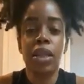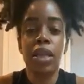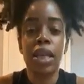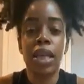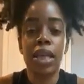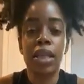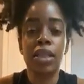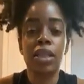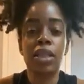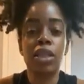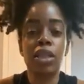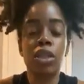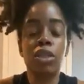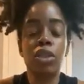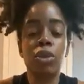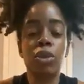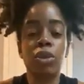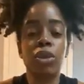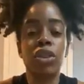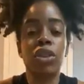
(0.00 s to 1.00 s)
The
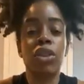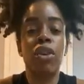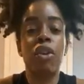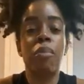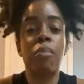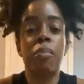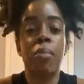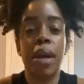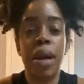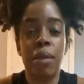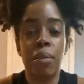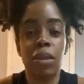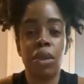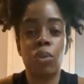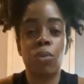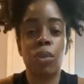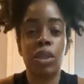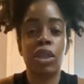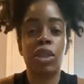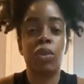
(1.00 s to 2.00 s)
institution of
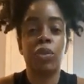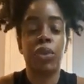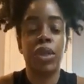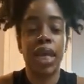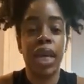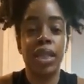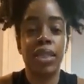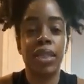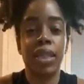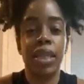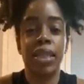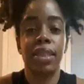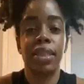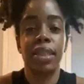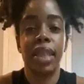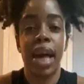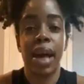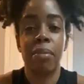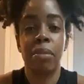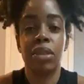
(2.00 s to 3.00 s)
marriage was created,
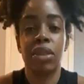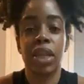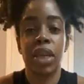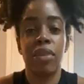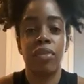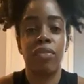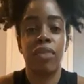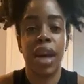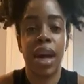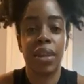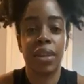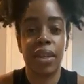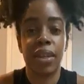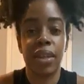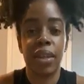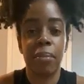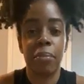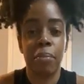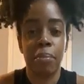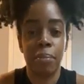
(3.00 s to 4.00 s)
established, and founded
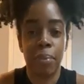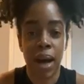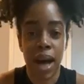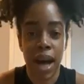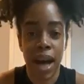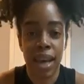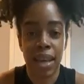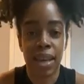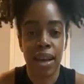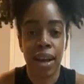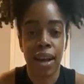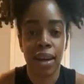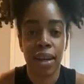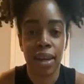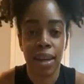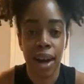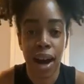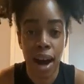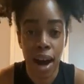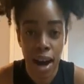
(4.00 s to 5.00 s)
by
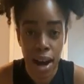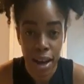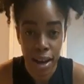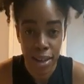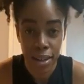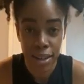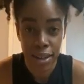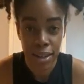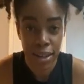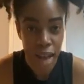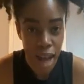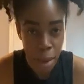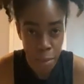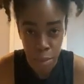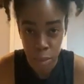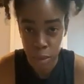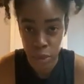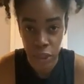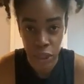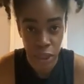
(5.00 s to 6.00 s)
God,
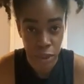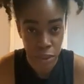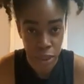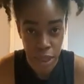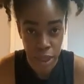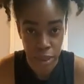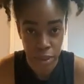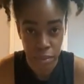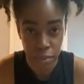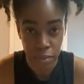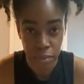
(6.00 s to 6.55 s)
capital G-O-D.